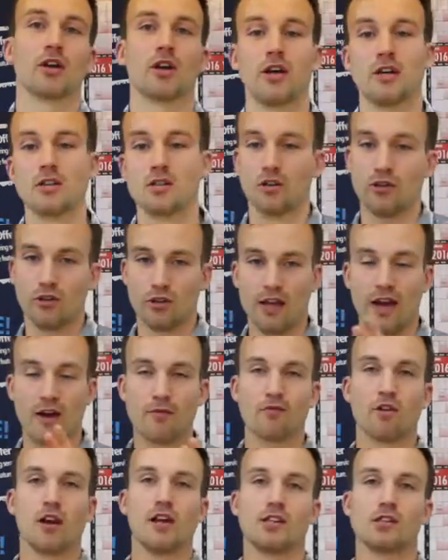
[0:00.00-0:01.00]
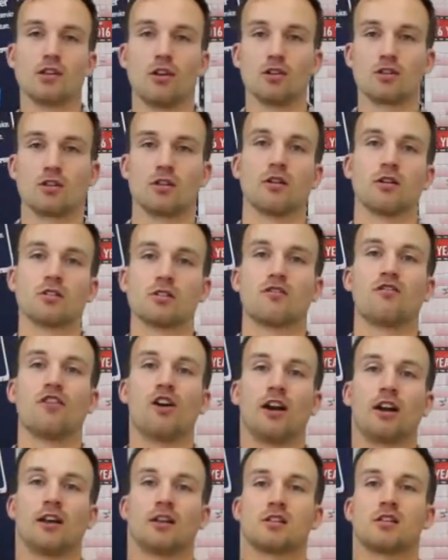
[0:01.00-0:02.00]
Okay, so you can raise lots and lots of
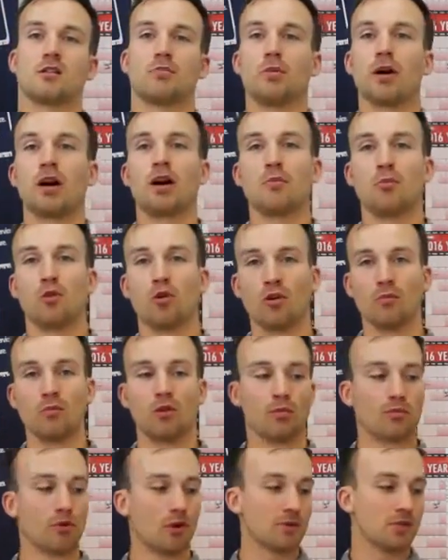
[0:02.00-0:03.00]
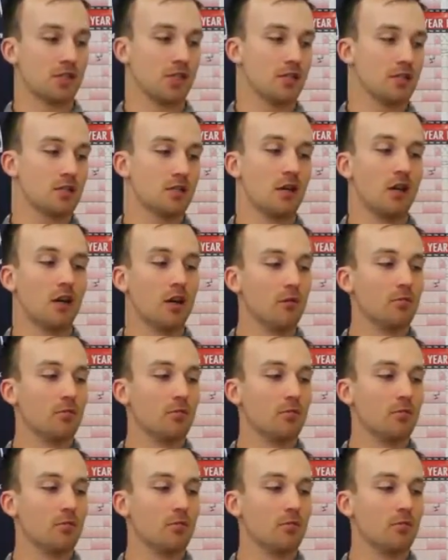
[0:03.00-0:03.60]
finance to buy more and more properties,